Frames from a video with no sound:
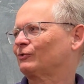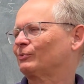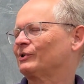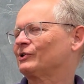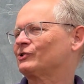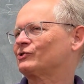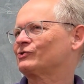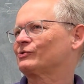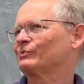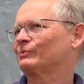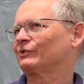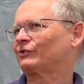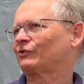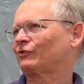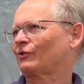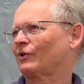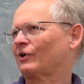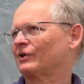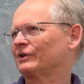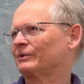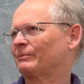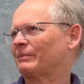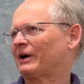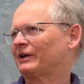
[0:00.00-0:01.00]
which was
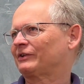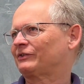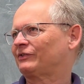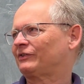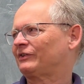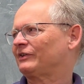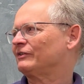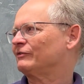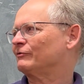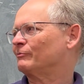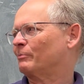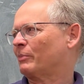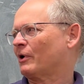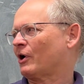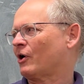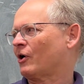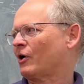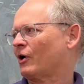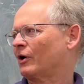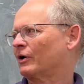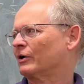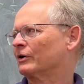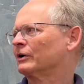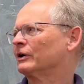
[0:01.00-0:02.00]
started by Steve
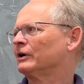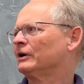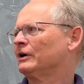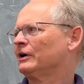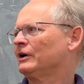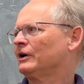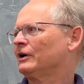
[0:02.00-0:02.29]
Barr,